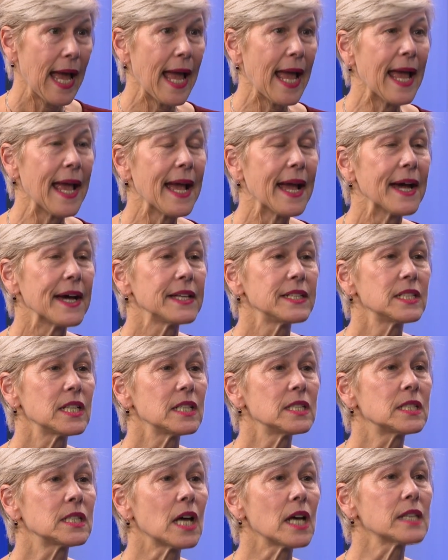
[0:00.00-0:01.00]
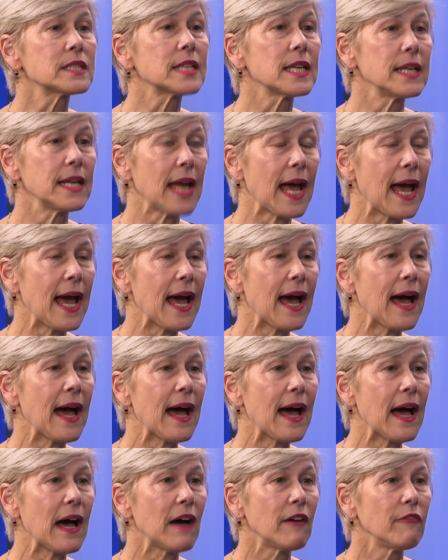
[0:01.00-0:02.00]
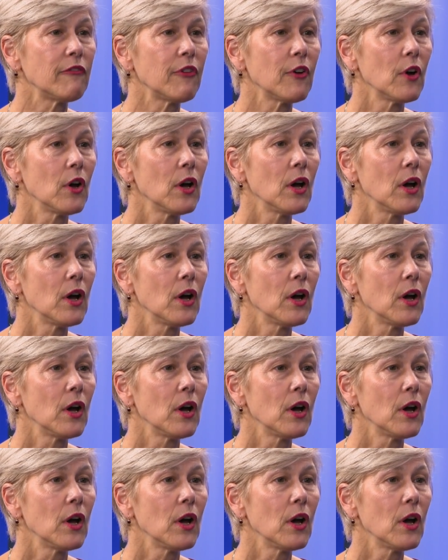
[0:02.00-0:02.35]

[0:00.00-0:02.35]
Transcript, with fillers: and doesn't have